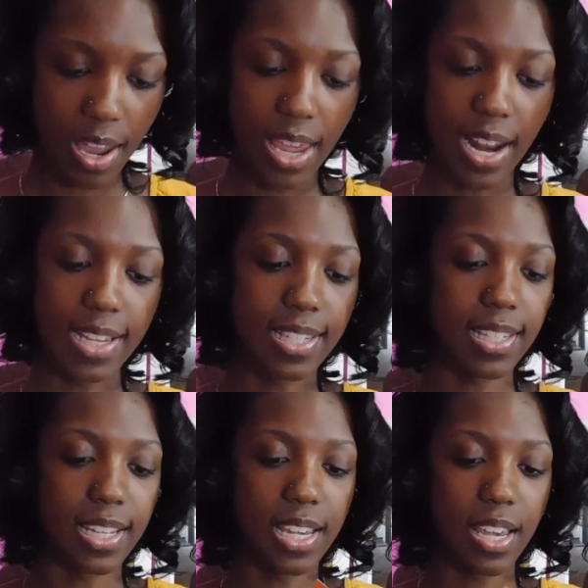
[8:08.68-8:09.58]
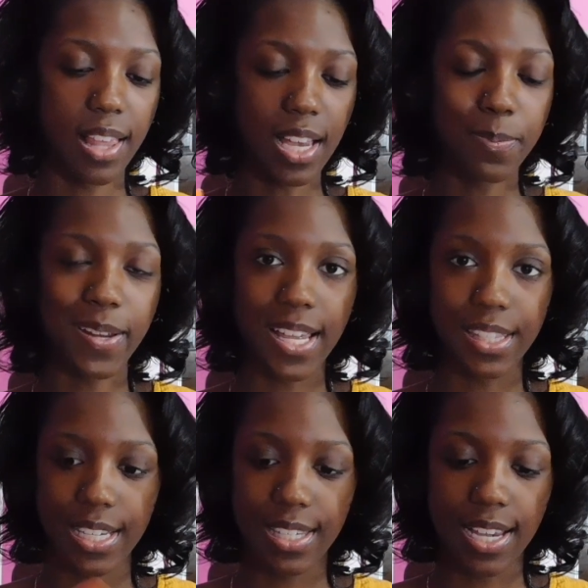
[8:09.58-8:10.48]
And I see, last but
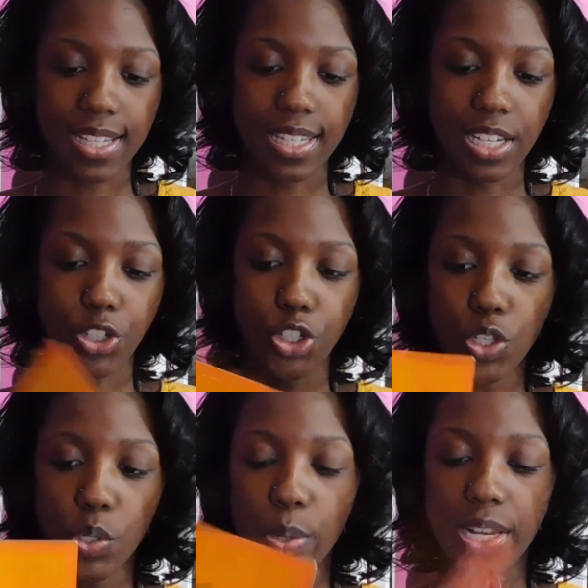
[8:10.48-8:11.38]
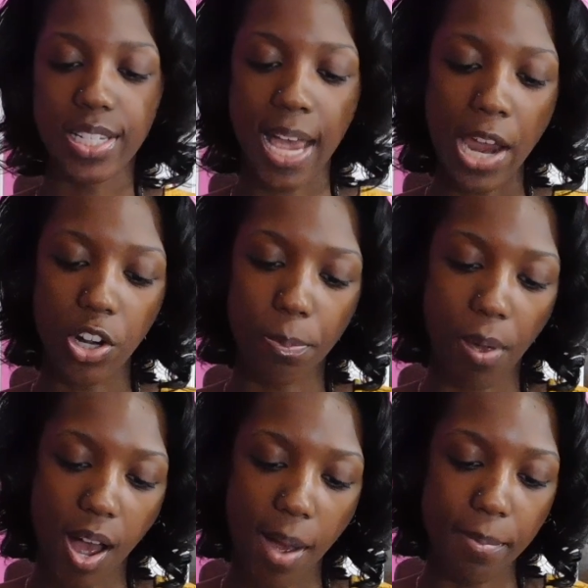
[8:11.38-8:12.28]
not least, I see 2 Tiger
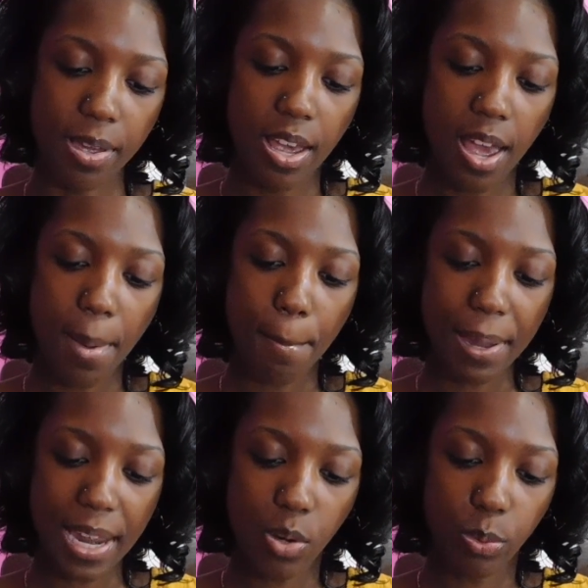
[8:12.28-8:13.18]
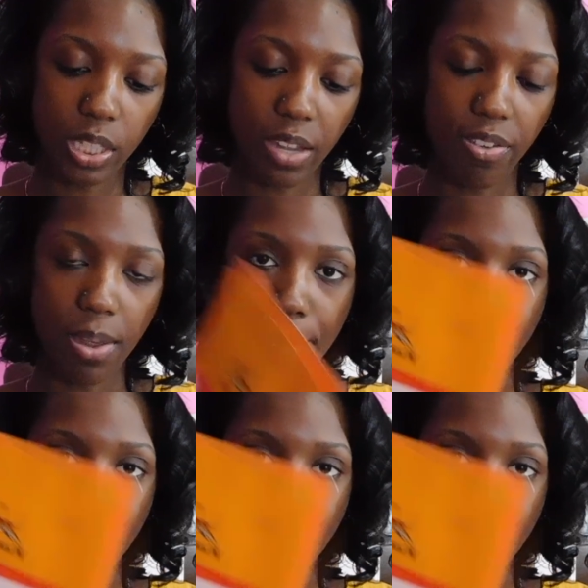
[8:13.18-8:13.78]
Balm pain relieving